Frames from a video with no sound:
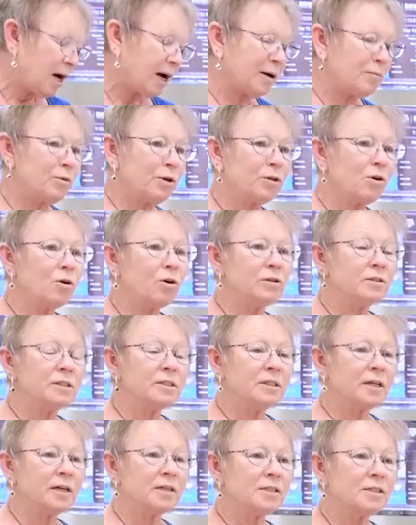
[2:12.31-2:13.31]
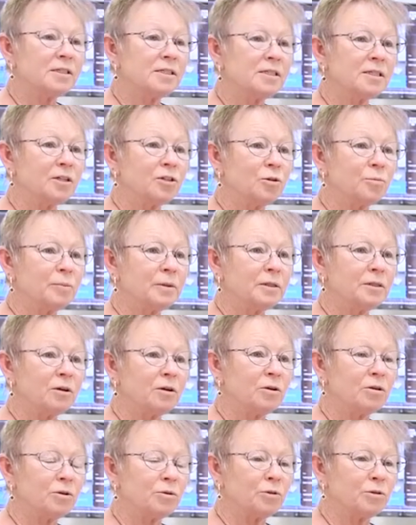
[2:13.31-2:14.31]
I'm with Heart of Texas Therapy
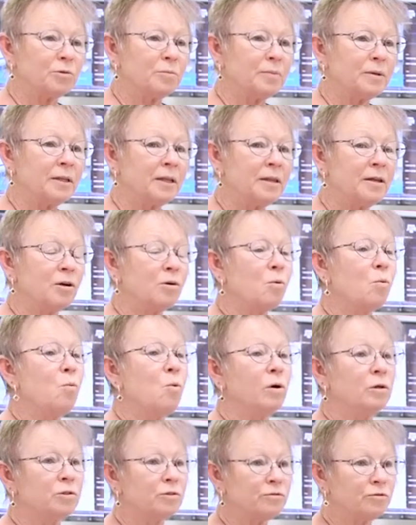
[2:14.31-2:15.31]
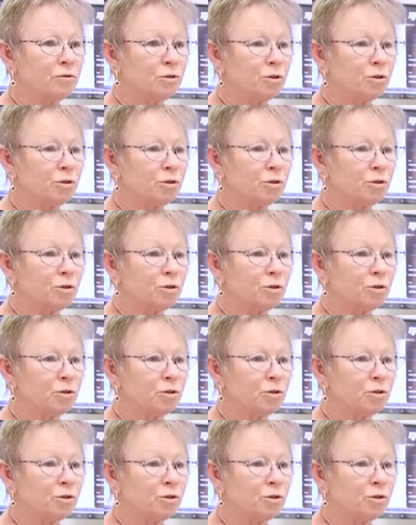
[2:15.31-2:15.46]
Dog Group, and they're a wonderful